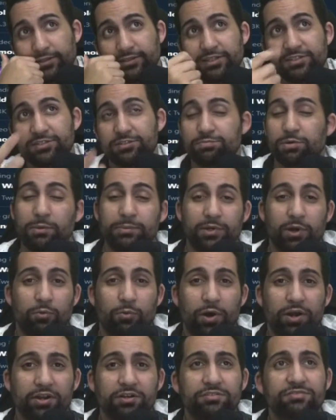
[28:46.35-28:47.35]
This is probably a
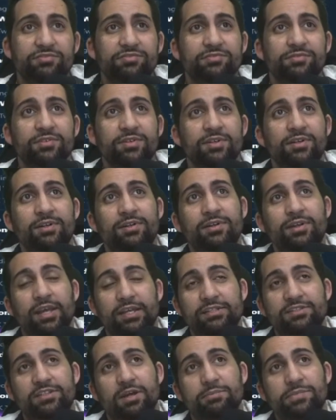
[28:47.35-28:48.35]
one-of
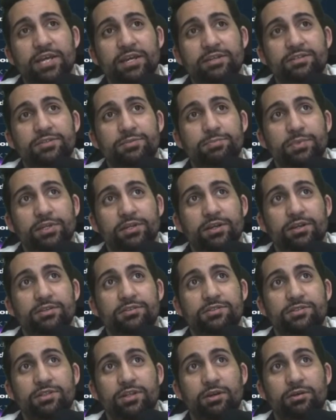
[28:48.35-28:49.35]
in some decks
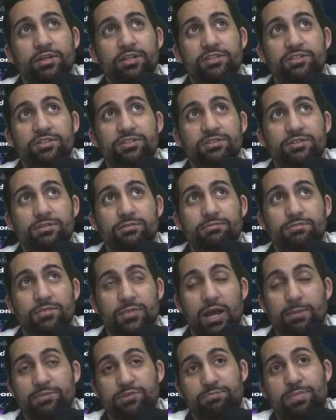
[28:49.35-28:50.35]
because, he just
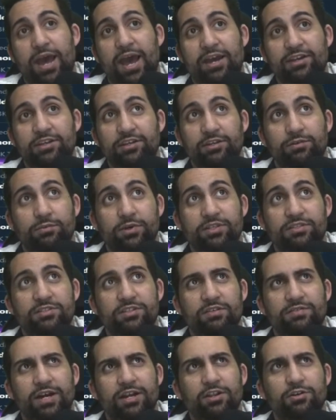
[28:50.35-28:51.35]
comes packing with
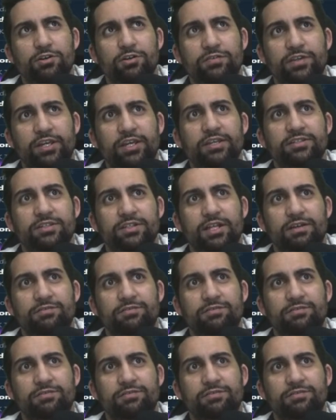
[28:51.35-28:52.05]
stuff. I don't know if he is a